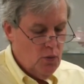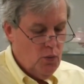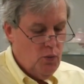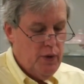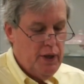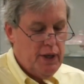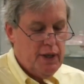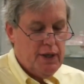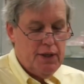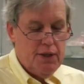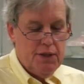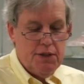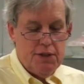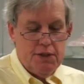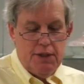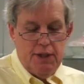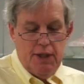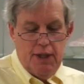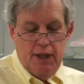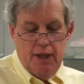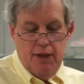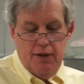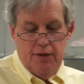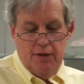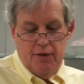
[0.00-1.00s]
we can
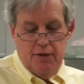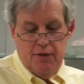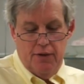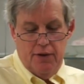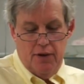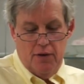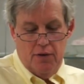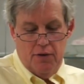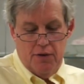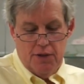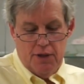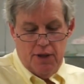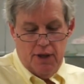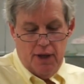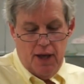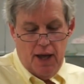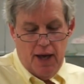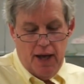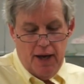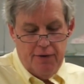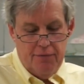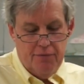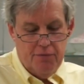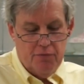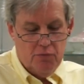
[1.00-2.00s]
see there is a
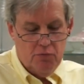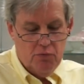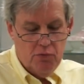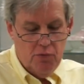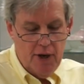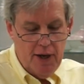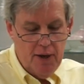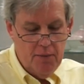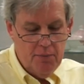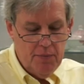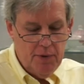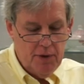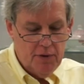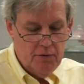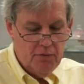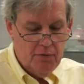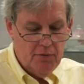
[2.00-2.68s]
lot of rim